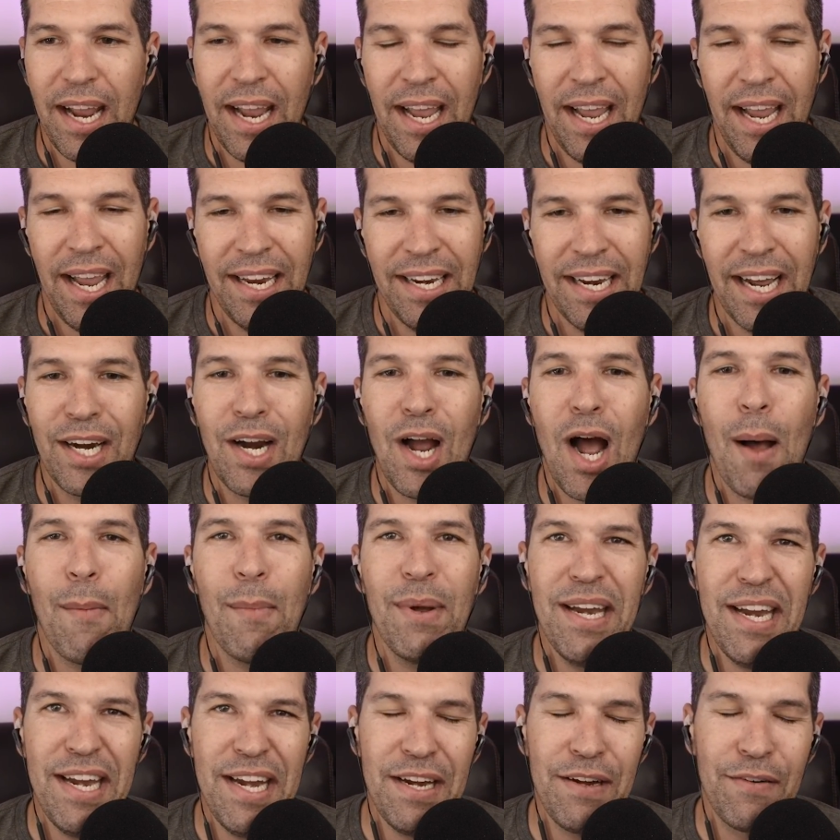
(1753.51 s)
and
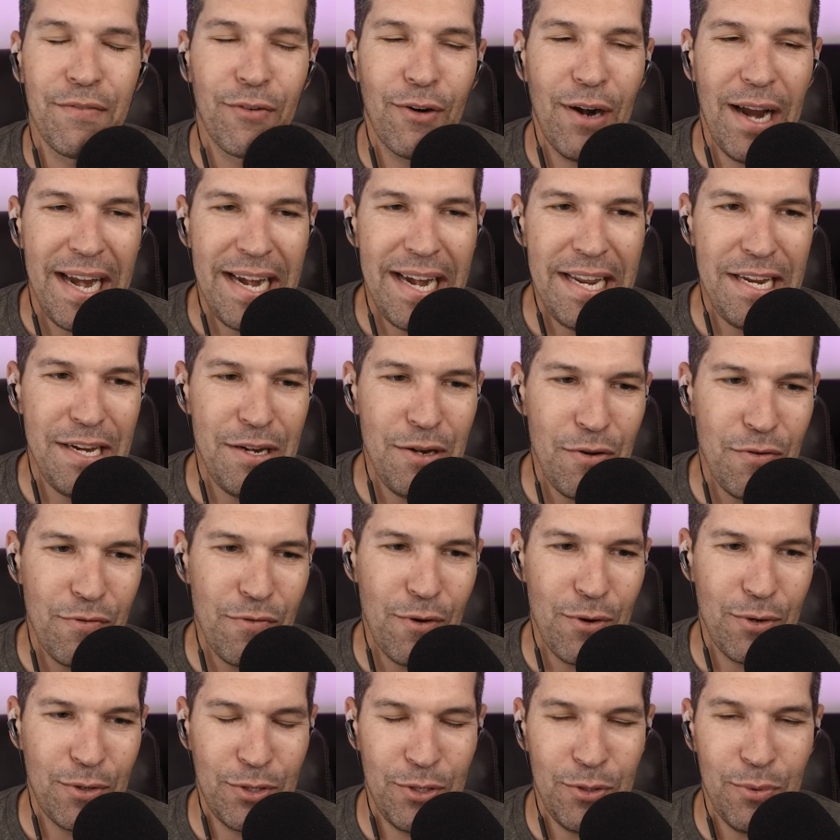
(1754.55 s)
accommodating for any new
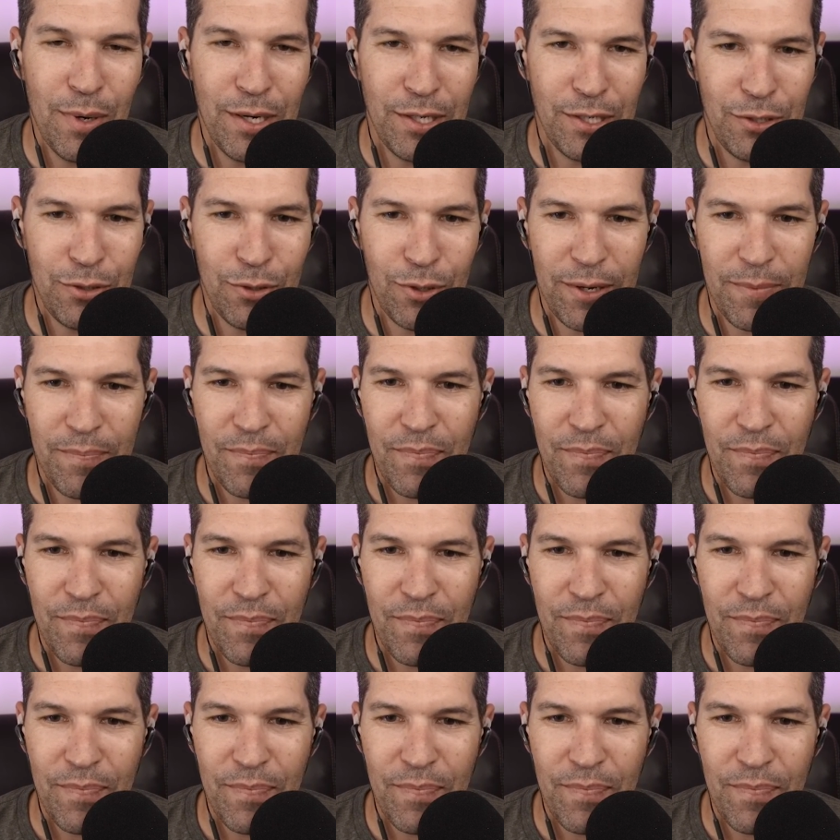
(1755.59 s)
folks who want to join.